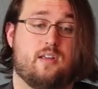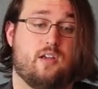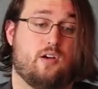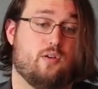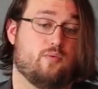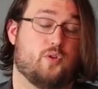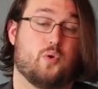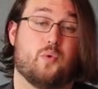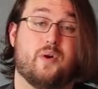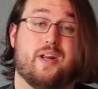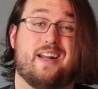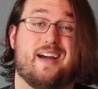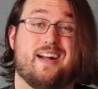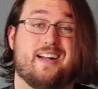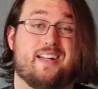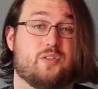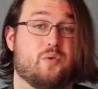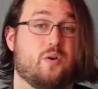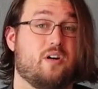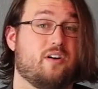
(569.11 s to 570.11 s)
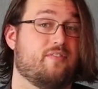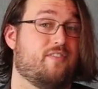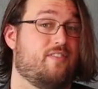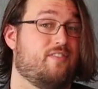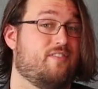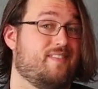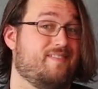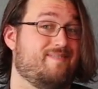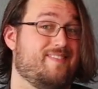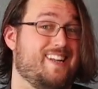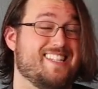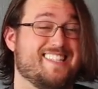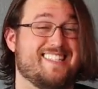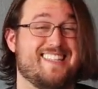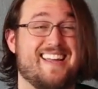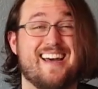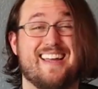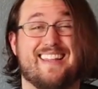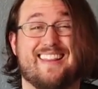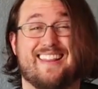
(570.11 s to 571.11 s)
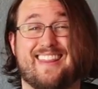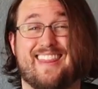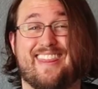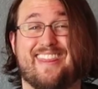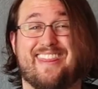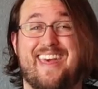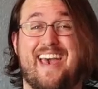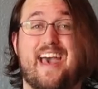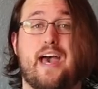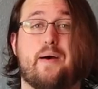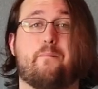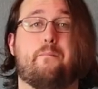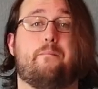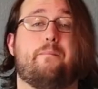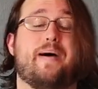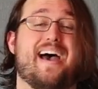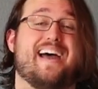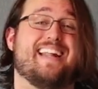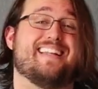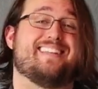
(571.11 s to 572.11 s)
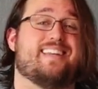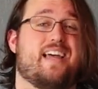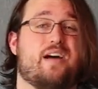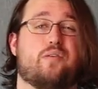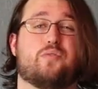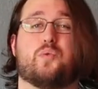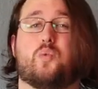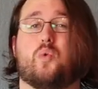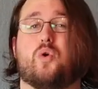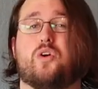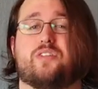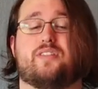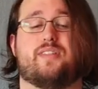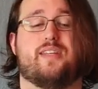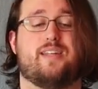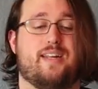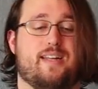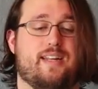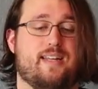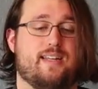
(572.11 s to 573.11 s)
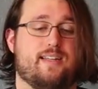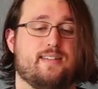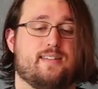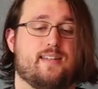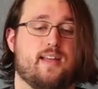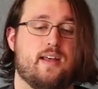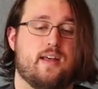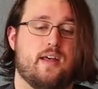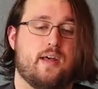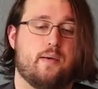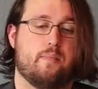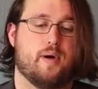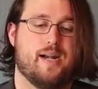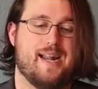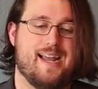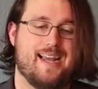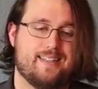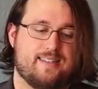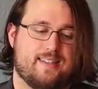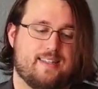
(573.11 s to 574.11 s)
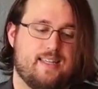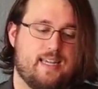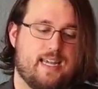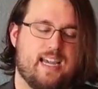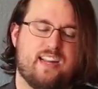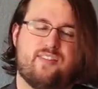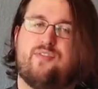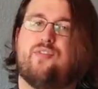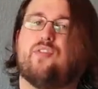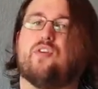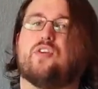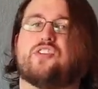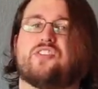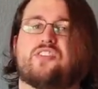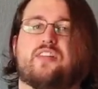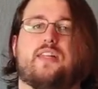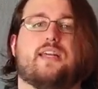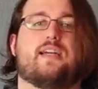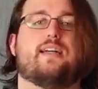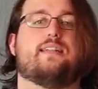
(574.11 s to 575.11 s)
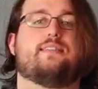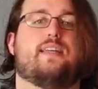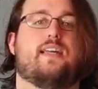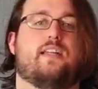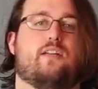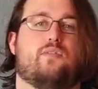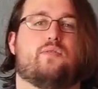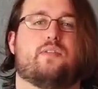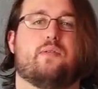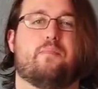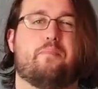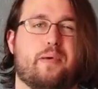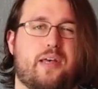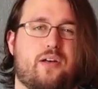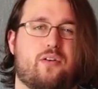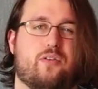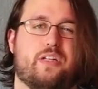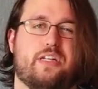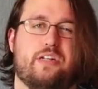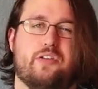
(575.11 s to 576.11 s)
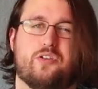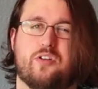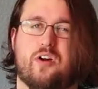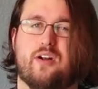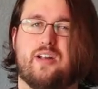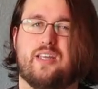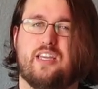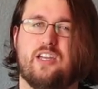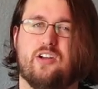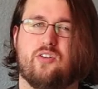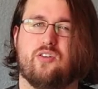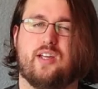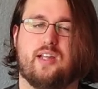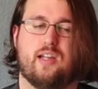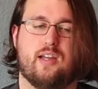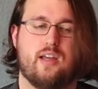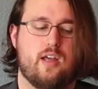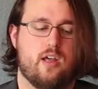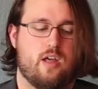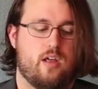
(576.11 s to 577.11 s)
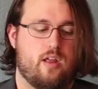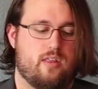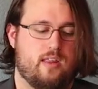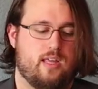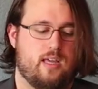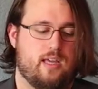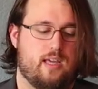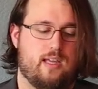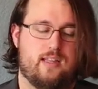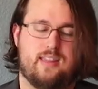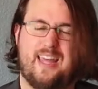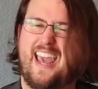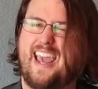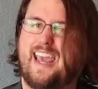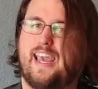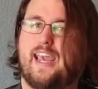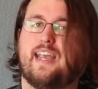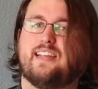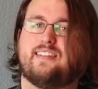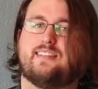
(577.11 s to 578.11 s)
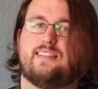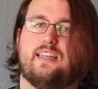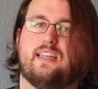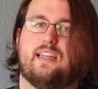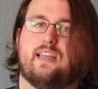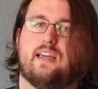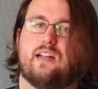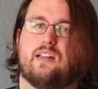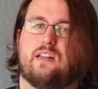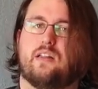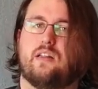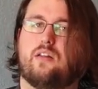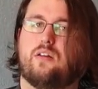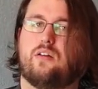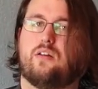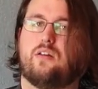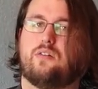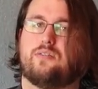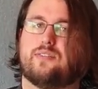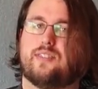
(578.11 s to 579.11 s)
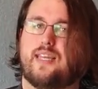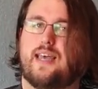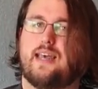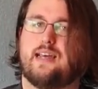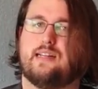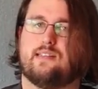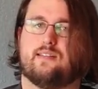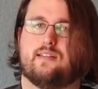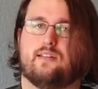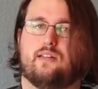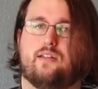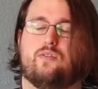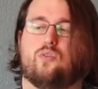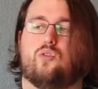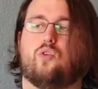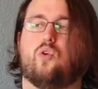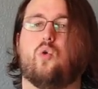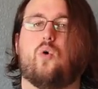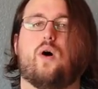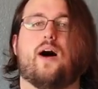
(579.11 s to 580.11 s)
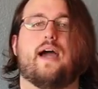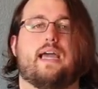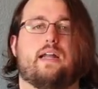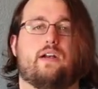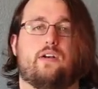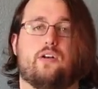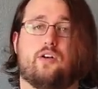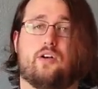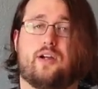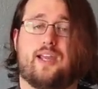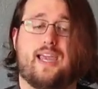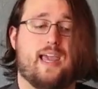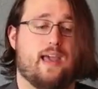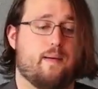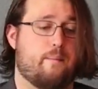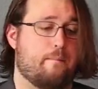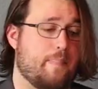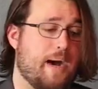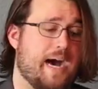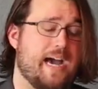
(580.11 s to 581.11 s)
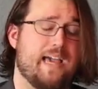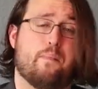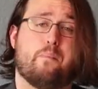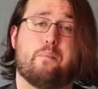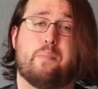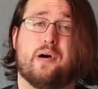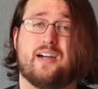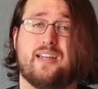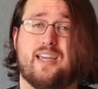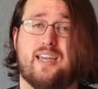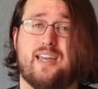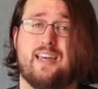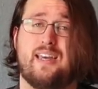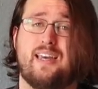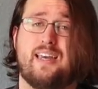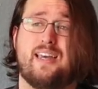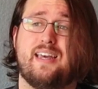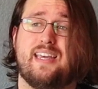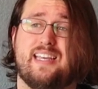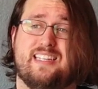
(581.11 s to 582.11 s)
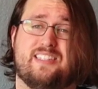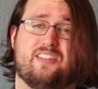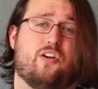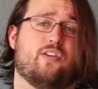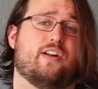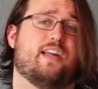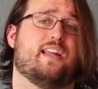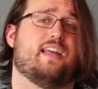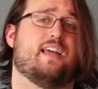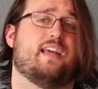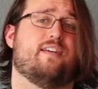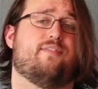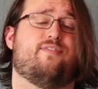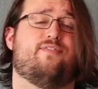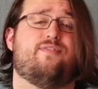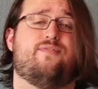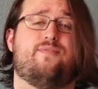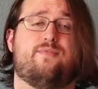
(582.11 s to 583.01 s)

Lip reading: 29-12, it's not that bad. It sounds worse than it is, but as the adversity continues to build and you start hearing the AAC get a little tense, a little quiet. Dirk can't buy a bucket. He's starting to get,